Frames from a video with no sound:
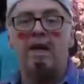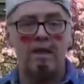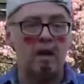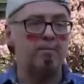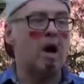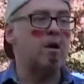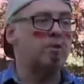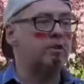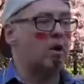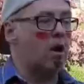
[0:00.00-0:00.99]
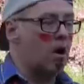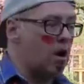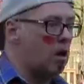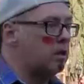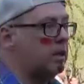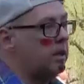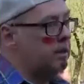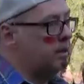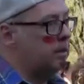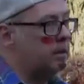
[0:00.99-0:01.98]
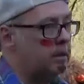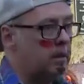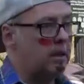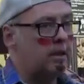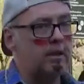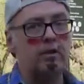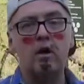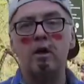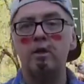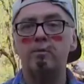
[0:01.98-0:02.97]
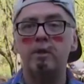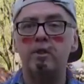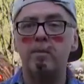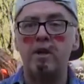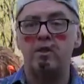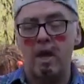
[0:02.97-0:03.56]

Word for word: That bomb was called this is audience participation.